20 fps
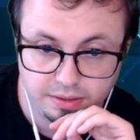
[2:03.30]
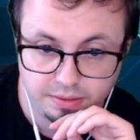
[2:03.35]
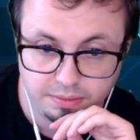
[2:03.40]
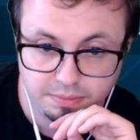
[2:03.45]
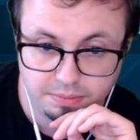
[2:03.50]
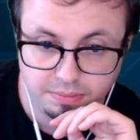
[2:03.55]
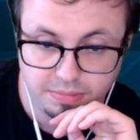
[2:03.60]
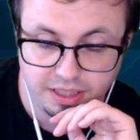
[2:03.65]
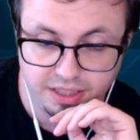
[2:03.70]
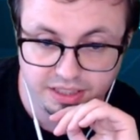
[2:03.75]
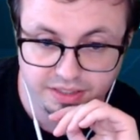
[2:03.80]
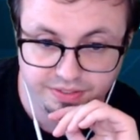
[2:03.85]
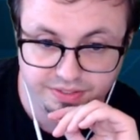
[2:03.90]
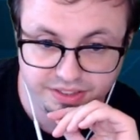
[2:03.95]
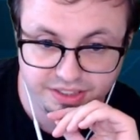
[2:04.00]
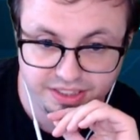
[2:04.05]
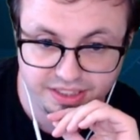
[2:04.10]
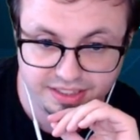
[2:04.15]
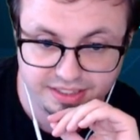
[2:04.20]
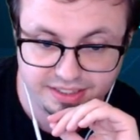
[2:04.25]
Might even
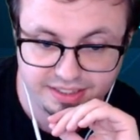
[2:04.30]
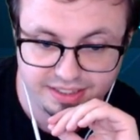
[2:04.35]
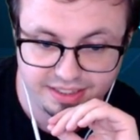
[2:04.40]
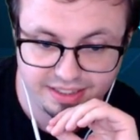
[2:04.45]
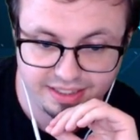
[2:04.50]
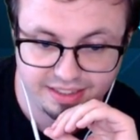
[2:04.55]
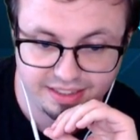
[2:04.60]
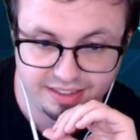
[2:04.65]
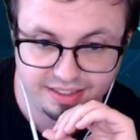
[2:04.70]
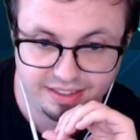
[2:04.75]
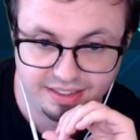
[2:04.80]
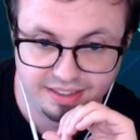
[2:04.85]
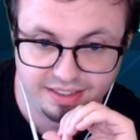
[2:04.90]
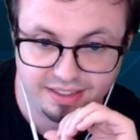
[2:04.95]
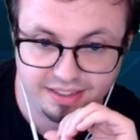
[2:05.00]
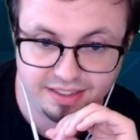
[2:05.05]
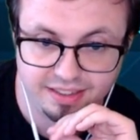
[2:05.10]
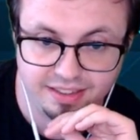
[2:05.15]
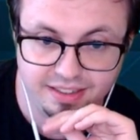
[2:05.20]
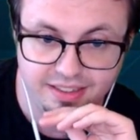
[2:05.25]
just
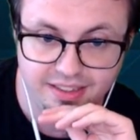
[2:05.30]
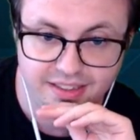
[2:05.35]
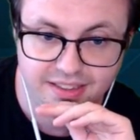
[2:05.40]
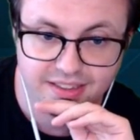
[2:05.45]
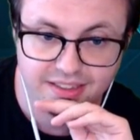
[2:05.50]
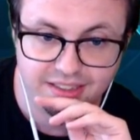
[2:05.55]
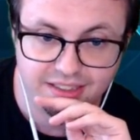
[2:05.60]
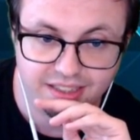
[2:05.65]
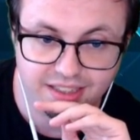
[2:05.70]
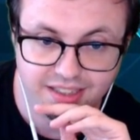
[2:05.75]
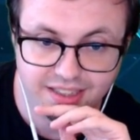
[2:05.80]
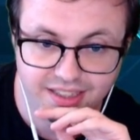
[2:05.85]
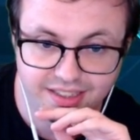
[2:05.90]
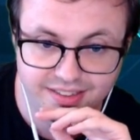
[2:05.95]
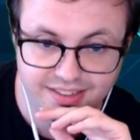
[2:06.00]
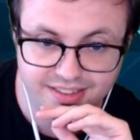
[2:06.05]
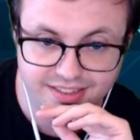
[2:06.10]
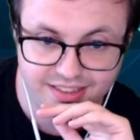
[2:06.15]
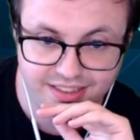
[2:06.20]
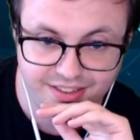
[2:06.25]

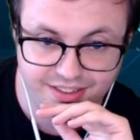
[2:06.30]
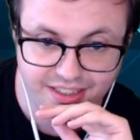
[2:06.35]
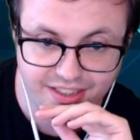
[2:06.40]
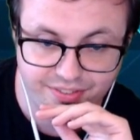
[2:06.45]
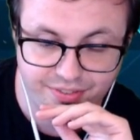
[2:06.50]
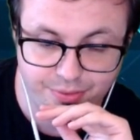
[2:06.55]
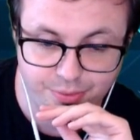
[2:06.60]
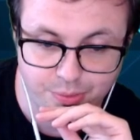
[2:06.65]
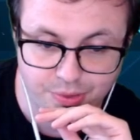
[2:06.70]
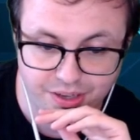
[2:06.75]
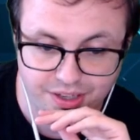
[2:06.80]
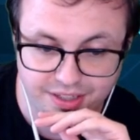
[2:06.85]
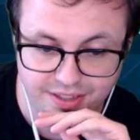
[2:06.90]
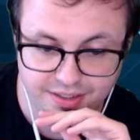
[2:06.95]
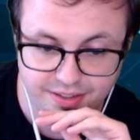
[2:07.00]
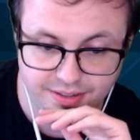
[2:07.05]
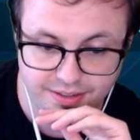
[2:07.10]
Unhealthy Hysteria for 1.